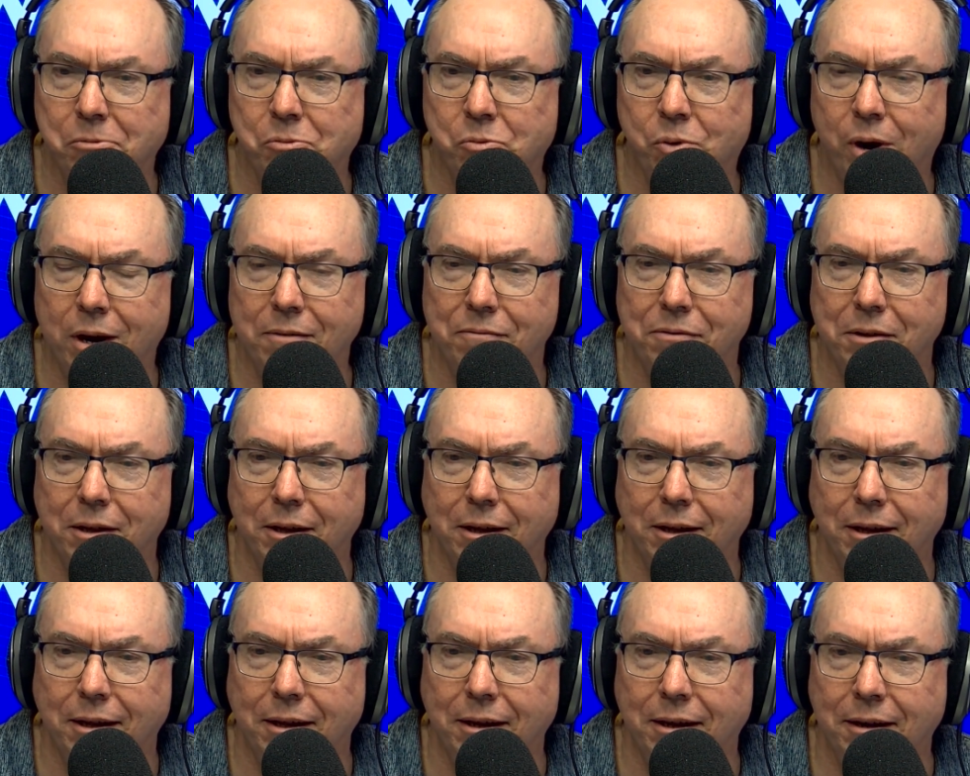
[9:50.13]
one of
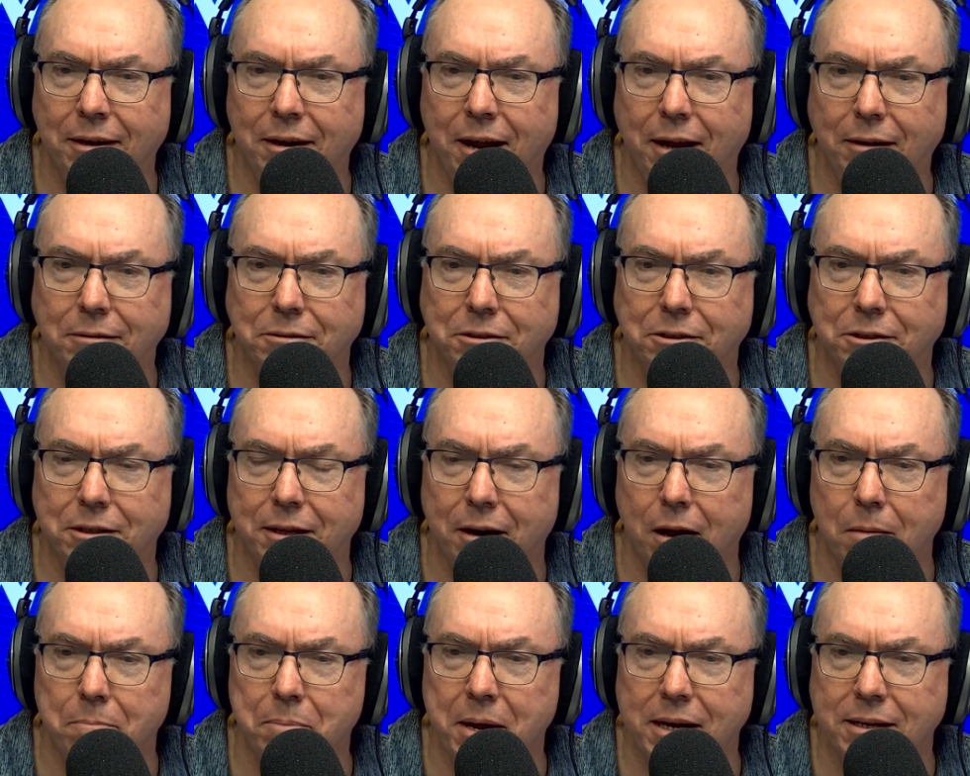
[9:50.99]
the notes
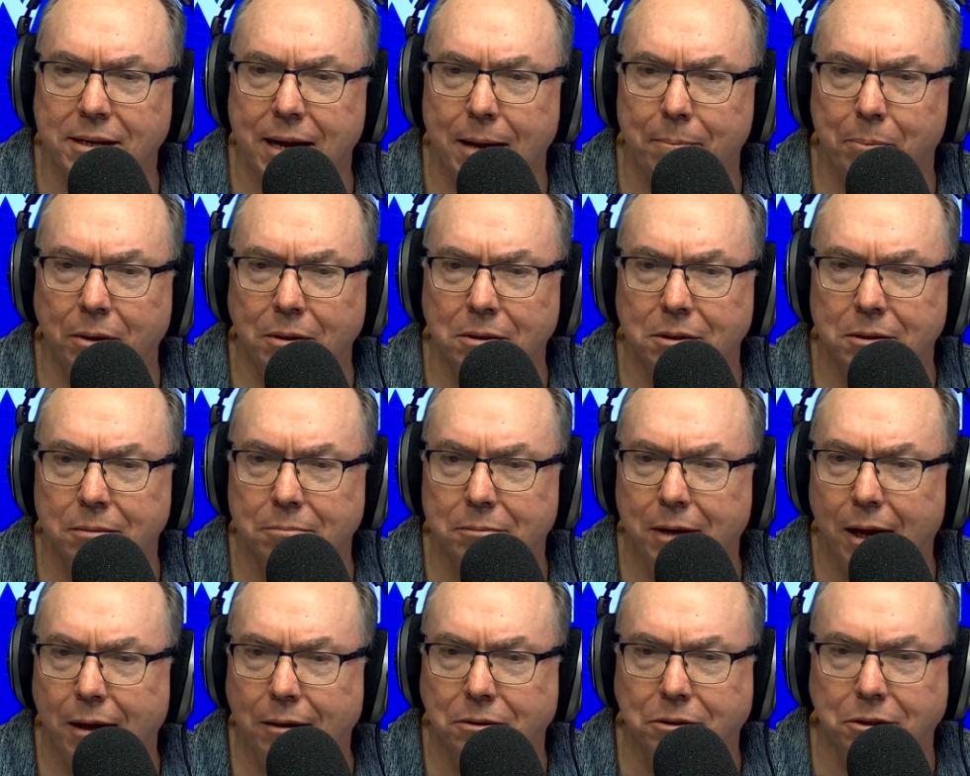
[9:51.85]
that I picked up on
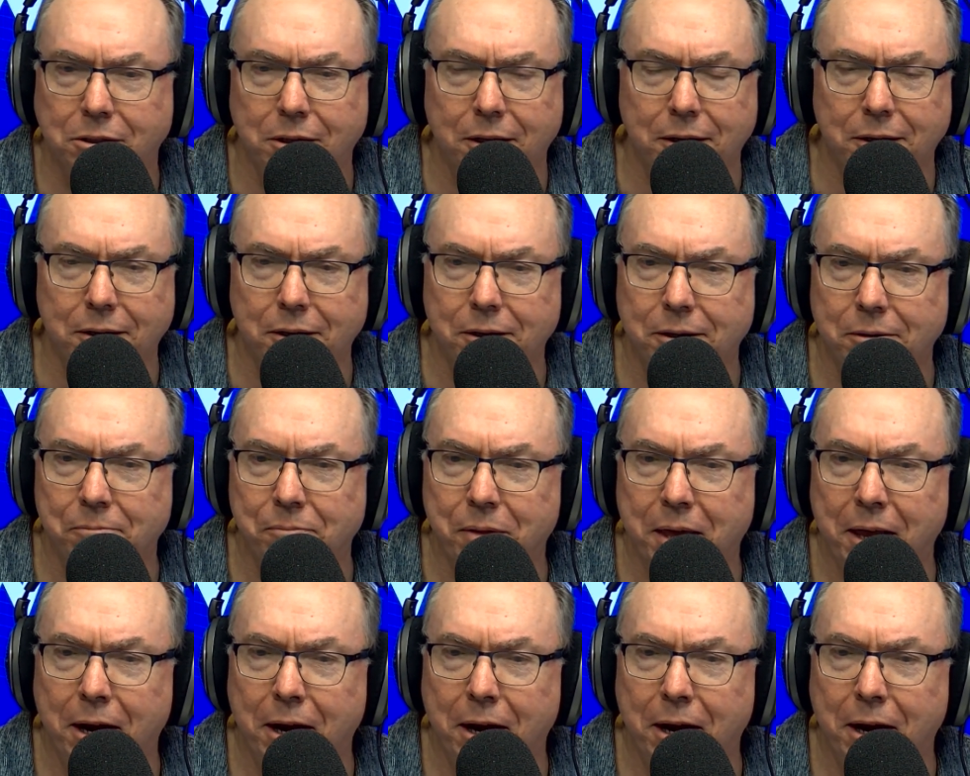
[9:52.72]
some notes, uh,